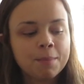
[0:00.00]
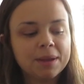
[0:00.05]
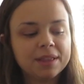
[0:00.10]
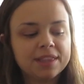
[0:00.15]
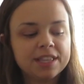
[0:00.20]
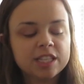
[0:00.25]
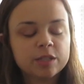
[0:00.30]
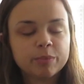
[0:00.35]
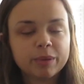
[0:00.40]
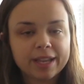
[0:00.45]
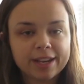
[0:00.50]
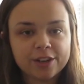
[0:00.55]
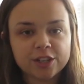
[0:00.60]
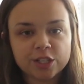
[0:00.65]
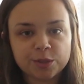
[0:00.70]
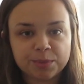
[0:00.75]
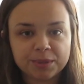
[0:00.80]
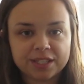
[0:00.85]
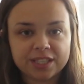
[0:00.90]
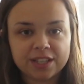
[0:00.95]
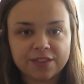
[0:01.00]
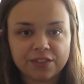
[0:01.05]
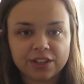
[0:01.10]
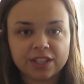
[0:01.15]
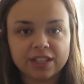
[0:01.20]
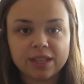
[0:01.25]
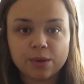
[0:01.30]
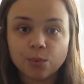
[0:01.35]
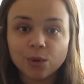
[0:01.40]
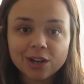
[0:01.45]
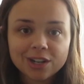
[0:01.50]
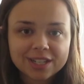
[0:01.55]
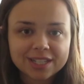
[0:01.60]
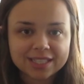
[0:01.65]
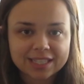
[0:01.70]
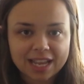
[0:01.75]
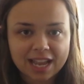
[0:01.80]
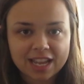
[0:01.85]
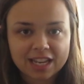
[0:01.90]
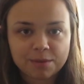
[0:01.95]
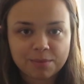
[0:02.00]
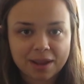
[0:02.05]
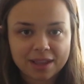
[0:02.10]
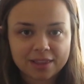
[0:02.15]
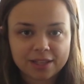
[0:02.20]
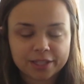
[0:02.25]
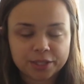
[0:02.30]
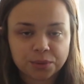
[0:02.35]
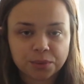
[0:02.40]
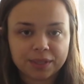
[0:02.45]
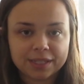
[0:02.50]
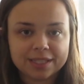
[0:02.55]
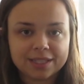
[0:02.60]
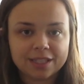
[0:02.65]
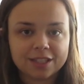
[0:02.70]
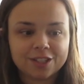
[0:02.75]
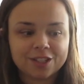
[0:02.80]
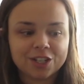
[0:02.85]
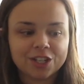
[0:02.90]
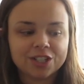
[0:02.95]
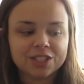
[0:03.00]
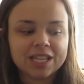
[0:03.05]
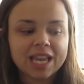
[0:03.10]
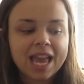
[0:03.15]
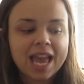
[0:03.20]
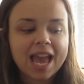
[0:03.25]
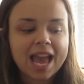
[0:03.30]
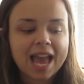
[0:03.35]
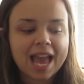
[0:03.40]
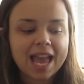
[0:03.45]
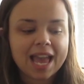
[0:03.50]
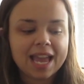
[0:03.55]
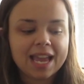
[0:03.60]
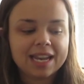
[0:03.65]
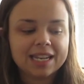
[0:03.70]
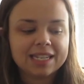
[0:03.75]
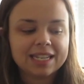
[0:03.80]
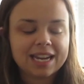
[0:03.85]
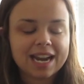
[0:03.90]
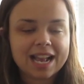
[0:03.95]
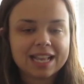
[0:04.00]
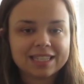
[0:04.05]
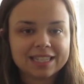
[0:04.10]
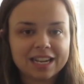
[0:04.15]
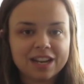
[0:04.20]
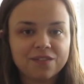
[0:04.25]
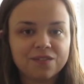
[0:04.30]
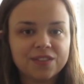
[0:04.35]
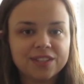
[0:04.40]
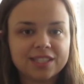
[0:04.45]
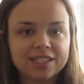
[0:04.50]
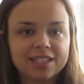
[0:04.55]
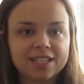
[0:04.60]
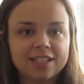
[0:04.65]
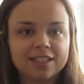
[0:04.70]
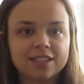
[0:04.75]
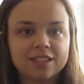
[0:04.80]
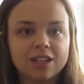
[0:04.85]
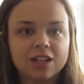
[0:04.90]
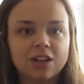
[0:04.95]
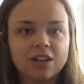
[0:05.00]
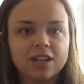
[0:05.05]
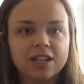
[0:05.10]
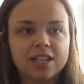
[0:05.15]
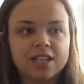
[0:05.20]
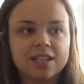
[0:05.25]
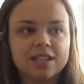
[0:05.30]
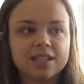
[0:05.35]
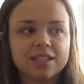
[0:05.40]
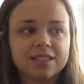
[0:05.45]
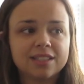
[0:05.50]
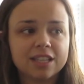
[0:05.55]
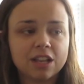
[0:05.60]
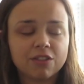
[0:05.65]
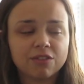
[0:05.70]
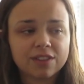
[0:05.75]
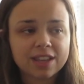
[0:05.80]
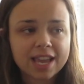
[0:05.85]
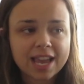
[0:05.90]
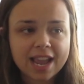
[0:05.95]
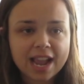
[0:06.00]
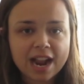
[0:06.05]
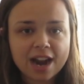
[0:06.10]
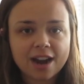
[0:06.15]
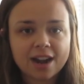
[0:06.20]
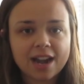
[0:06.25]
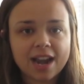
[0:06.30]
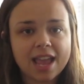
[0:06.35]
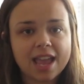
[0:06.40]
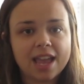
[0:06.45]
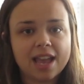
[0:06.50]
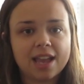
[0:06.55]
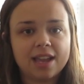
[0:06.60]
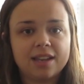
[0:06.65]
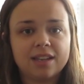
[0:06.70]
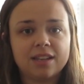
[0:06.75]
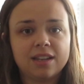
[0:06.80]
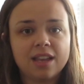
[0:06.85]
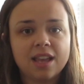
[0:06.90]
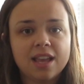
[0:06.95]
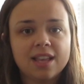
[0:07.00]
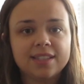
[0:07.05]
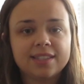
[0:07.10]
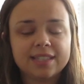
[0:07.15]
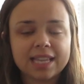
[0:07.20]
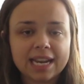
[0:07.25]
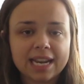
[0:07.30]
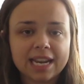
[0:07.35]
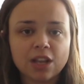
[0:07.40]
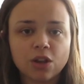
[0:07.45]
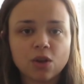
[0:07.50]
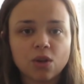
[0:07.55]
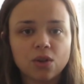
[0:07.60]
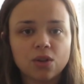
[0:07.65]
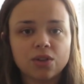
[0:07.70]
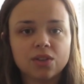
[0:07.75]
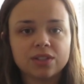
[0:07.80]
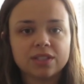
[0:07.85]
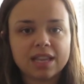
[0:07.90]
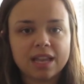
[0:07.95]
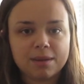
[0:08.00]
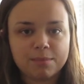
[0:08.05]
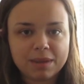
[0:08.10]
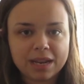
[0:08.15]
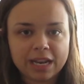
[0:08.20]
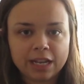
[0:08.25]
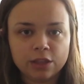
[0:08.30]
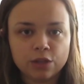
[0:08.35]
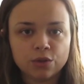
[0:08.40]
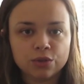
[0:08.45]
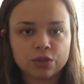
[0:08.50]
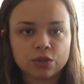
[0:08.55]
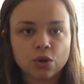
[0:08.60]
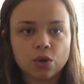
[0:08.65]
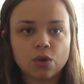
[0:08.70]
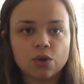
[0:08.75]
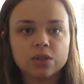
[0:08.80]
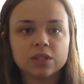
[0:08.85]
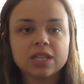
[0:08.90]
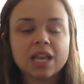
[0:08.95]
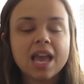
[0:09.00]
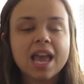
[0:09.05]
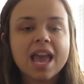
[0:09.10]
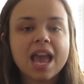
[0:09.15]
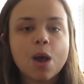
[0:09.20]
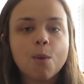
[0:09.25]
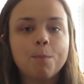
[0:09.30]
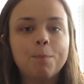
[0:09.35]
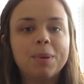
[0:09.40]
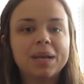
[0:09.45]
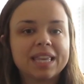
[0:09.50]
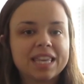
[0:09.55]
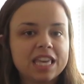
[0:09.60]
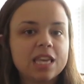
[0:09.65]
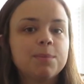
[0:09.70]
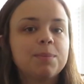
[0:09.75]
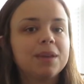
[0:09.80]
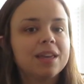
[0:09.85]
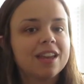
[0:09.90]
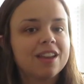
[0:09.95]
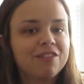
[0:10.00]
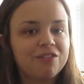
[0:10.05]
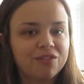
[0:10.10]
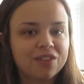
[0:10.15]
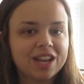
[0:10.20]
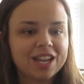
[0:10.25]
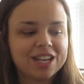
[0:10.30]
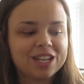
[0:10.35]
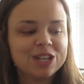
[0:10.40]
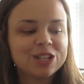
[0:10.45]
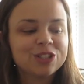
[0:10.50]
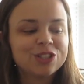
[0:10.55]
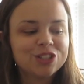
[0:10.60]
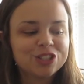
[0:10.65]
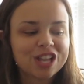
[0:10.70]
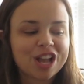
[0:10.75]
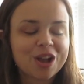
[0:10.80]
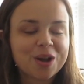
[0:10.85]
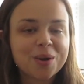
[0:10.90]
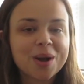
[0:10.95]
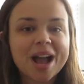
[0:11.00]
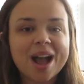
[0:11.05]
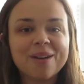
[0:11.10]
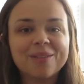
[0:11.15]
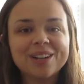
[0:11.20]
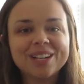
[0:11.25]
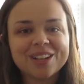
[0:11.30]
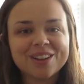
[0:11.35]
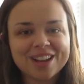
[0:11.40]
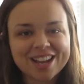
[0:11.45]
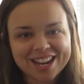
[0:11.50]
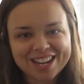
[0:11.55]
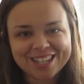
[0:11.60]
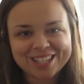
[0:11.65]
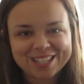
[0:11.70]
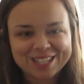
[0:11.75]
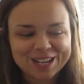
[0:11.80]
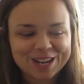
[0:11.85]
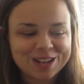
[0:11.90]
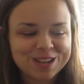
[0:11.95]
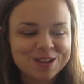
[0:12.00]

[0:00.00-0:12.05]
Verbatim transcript: but these planners specifically were designed by these three sisters, and it has an emphasis on self-care and setting goals and meeting those goals but keeping it fun. So I wanna go ahead and show